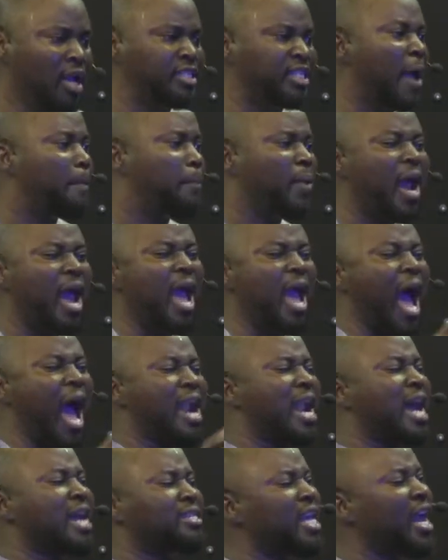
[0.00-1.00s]
pray, and I
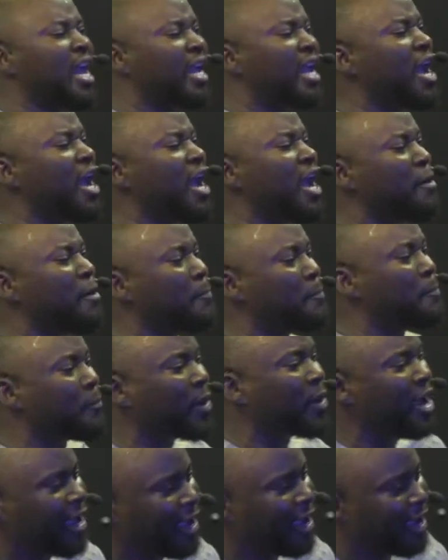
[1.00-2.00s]
say again, pray.
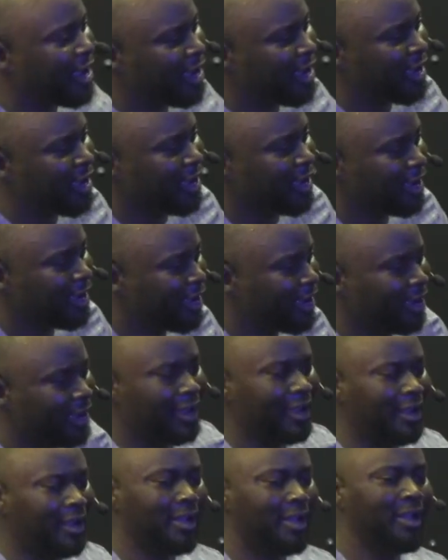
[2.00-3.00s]

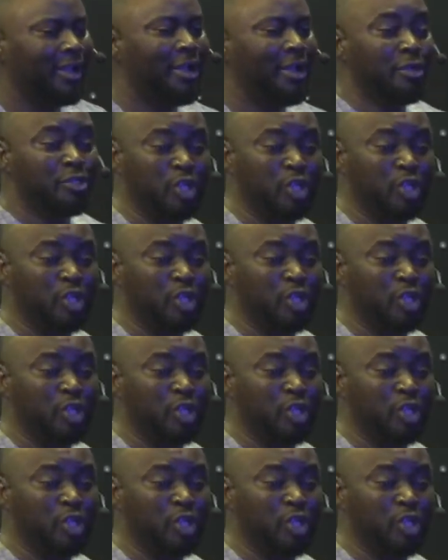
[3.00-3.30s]
You must